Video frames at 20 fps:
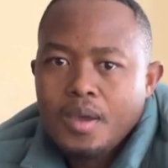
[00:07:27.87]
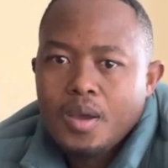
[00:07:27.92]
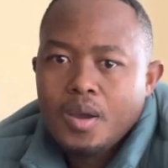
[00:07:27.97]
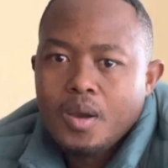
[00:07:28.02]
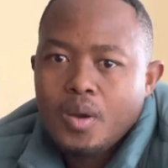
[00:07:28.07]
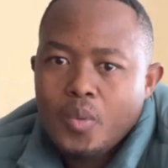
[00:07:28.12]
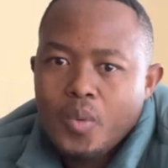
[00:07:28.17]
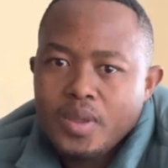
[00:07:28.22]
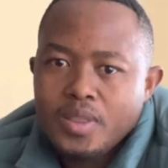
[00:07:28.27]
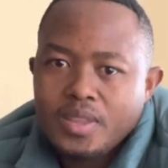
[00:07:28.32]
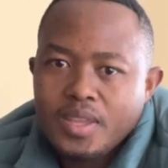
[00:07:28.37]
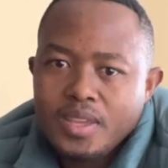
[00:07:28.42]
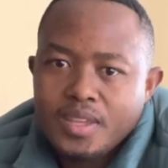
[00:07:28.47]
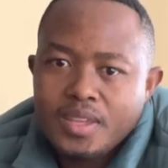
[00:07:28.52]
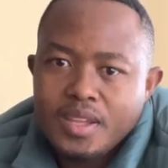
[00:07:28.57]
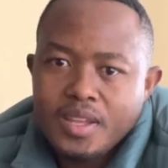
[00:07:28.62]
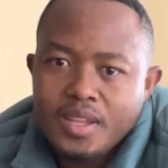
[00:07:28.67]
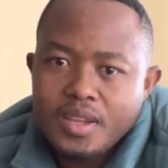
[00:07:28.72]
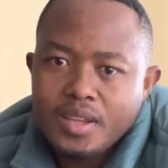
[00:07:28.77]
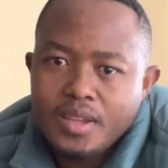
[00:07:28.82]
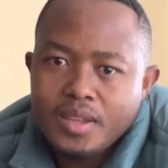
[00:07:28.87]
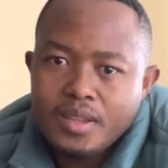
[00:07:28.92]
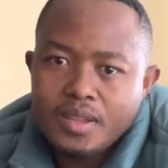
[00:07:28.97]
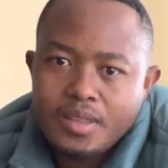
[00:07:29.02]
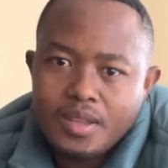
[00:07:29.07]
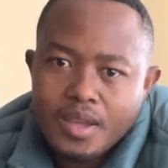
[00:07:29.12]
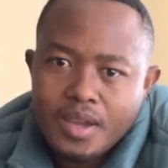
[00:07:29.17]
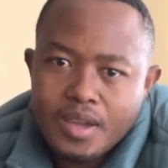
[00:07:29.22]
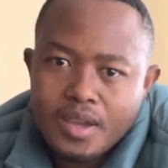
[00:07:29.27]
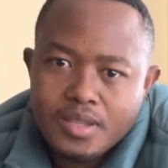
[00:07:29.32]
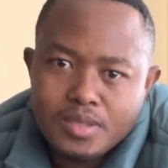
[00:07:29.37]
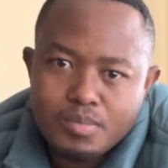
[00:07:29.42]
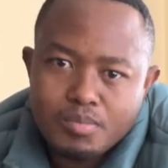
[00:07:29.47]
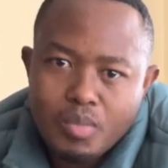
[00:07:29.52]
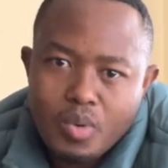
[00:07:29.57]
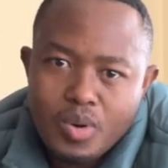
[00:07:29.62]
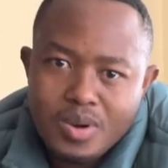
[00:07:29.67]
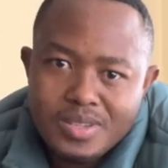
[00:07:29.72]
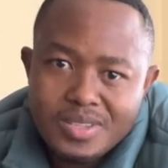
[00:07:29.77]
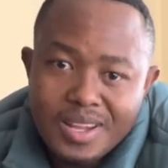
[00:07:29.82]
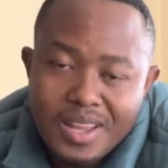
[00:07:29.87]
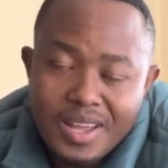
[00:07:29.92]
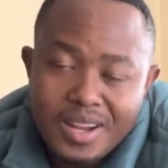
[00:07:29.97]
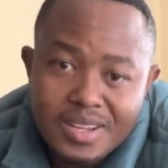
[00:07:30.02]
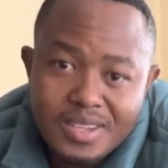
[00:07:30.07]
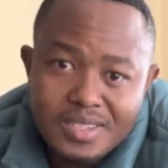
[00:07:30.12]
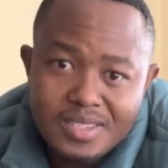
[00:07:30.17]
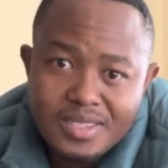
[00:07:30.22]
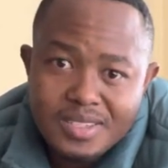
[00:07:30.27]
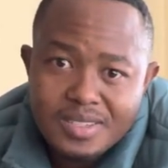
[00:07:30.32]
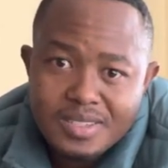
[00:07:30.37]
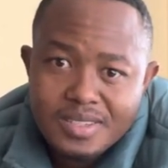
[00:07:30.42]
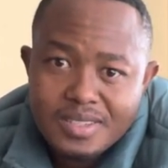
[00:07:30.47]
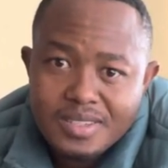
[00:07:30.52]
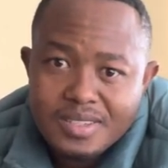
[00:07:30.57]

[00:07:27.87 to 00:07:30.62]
when they're getting their small salaries.